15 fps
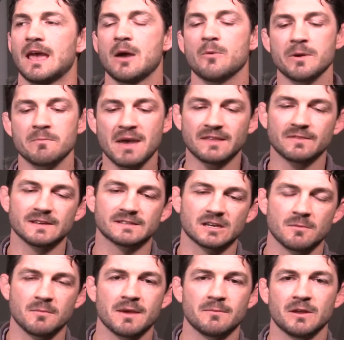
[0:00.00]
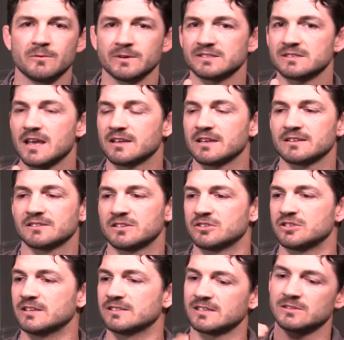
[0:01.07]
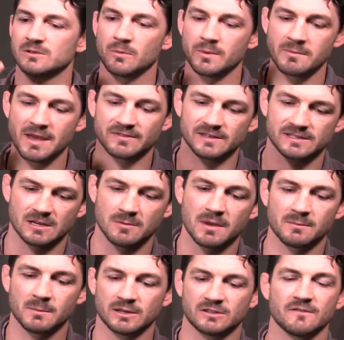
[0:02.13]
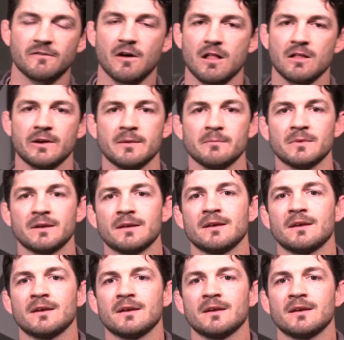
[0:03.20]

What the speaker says: and we make this commitment, we say yes to Jesus, and we make this commitment to follow him,